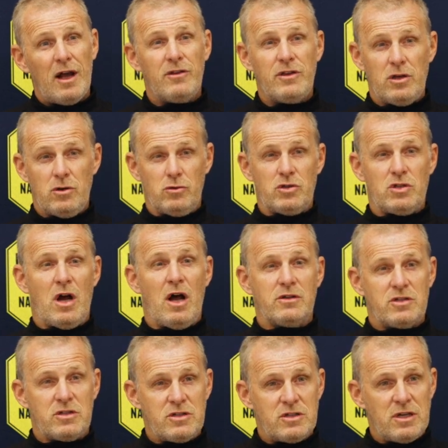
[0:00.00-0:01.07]
I think you'll start
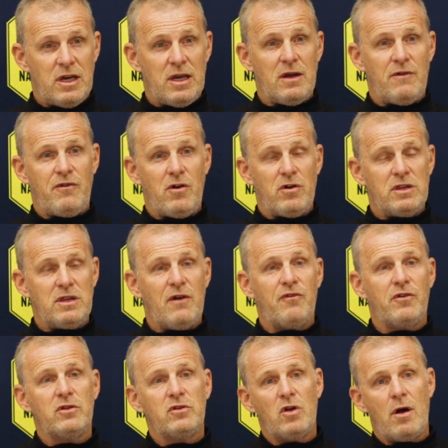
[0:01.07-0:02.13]
to see a very
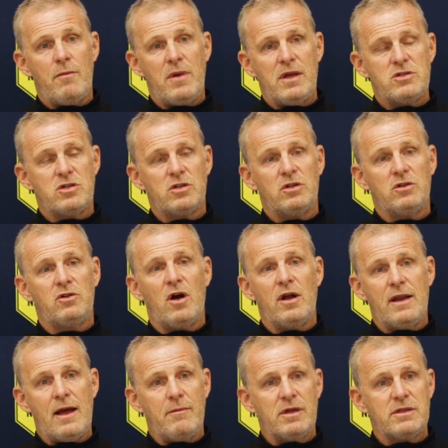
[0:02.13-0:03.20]
different dimension and
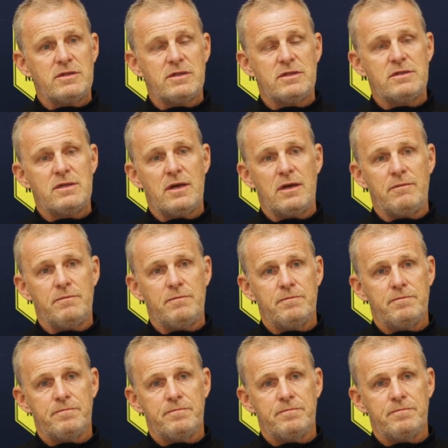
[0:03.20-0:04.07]
dynamic to the team.